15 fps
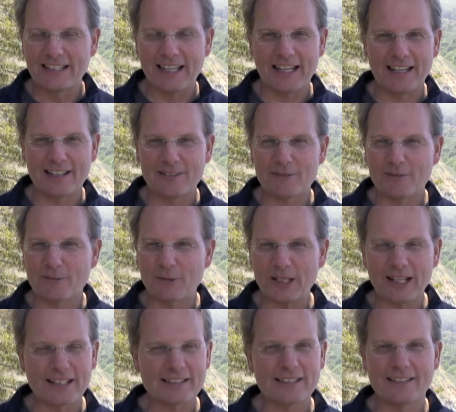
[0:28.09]
and we
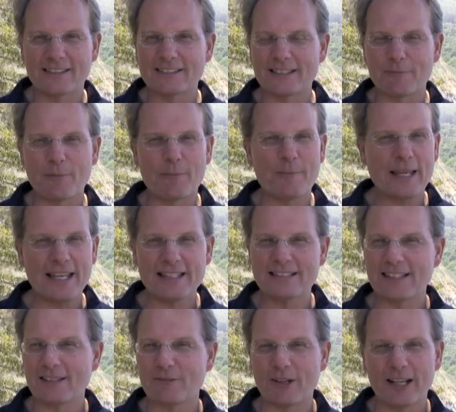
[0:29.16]
got to hear some
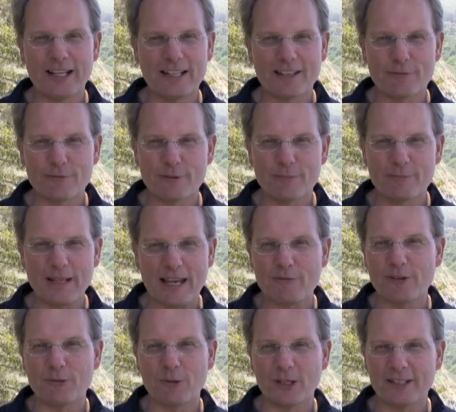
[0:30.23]
amazing writing from
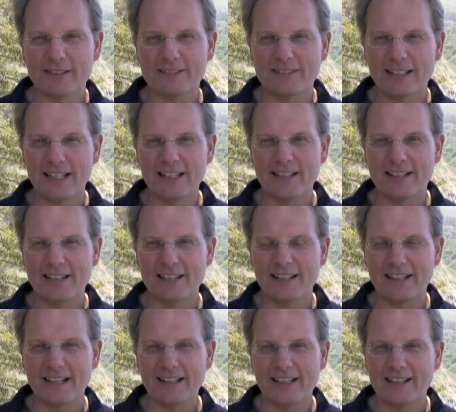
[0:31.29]
everyone, and
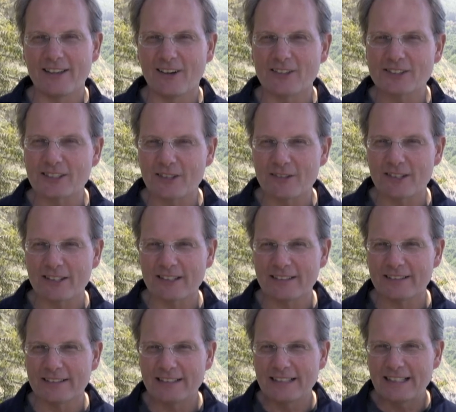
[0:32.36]
the, and also
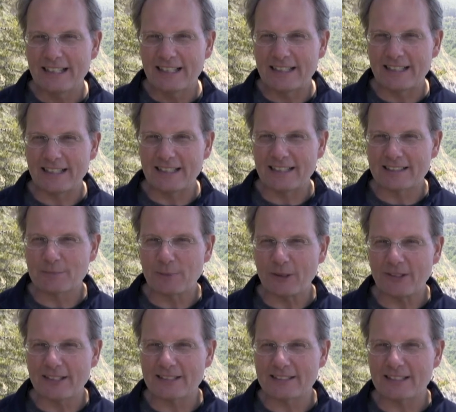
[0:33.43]
the the
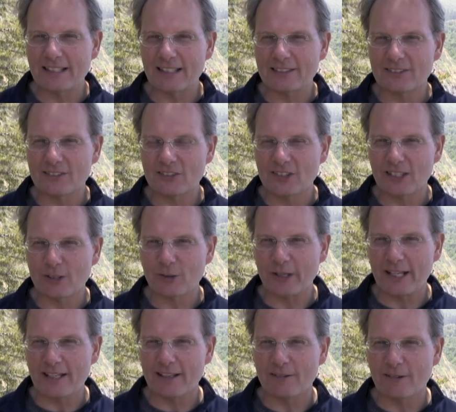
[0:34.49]
experience that she
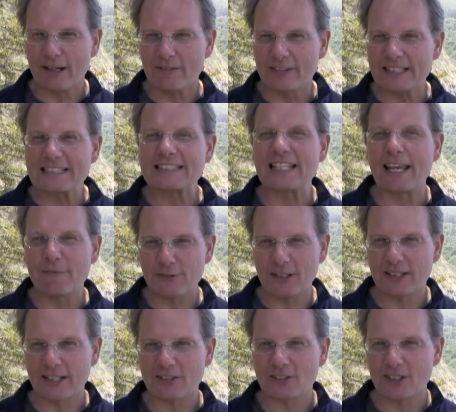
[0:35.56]
created around the safety
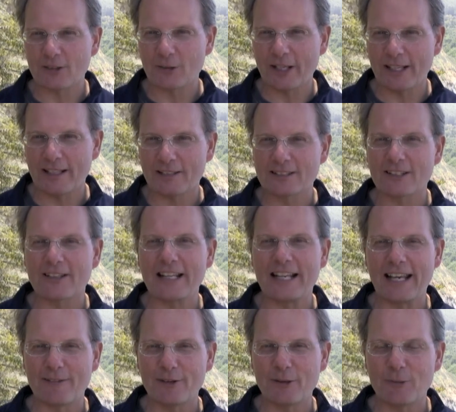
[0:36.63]
that she created, so that
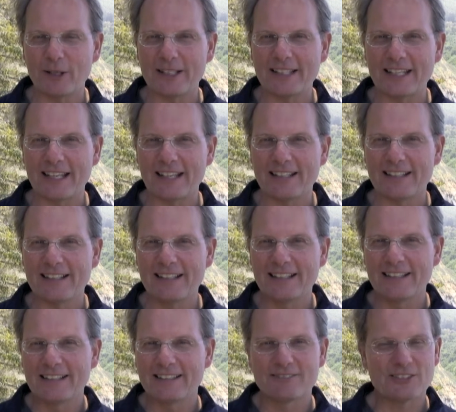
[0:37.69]
everyone
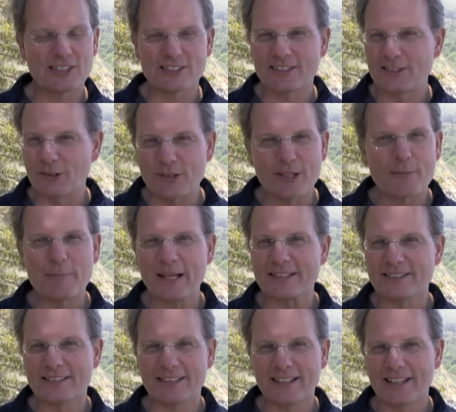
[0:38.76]
can just do their
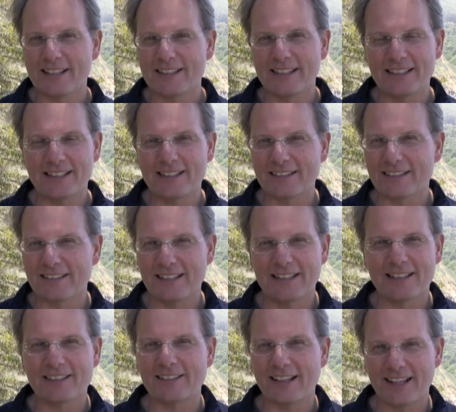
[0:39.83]
best in that in the in
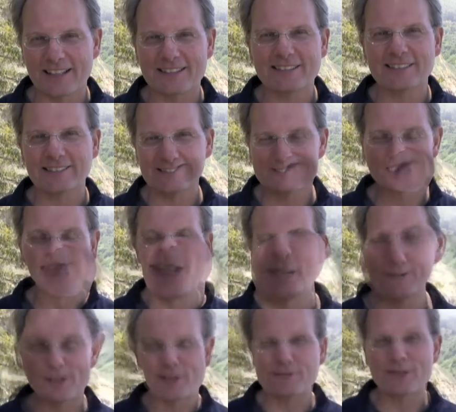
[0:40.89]
the class. Of course,
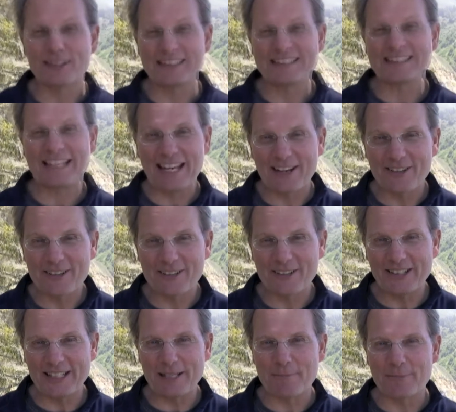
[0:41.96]
I was really scared of
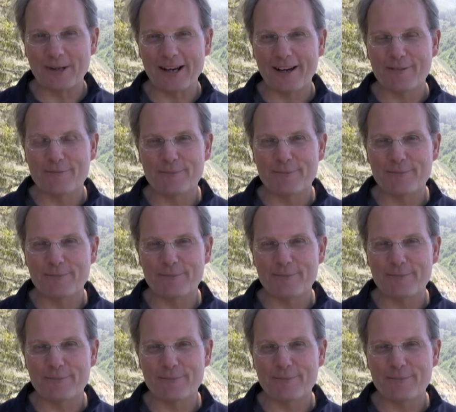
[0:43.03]
doing the improv,